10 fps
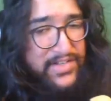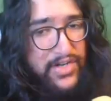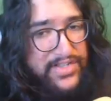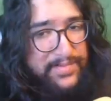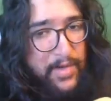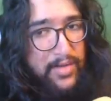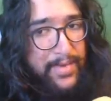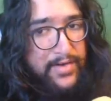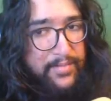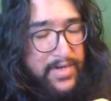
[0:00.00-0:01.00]
not a small
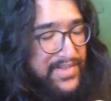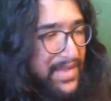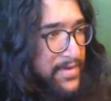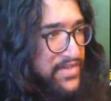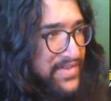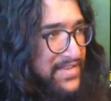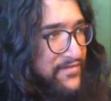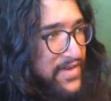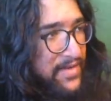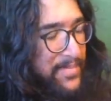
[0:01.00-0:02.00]
amount of burst damage, and
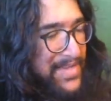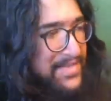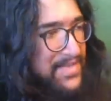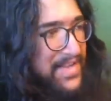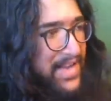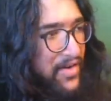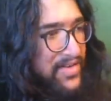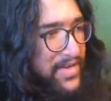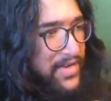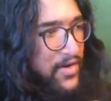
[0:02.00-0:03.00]
that's basically
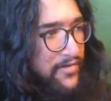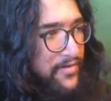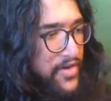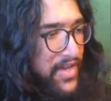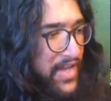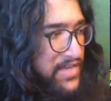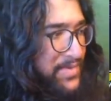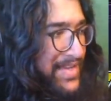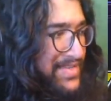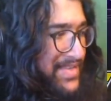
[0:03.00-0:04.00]
guaranteed off of your
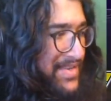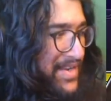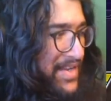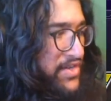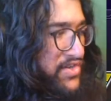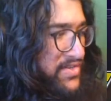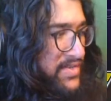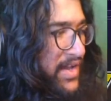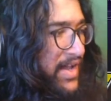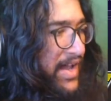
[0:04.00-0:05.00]
cage because the Naisha's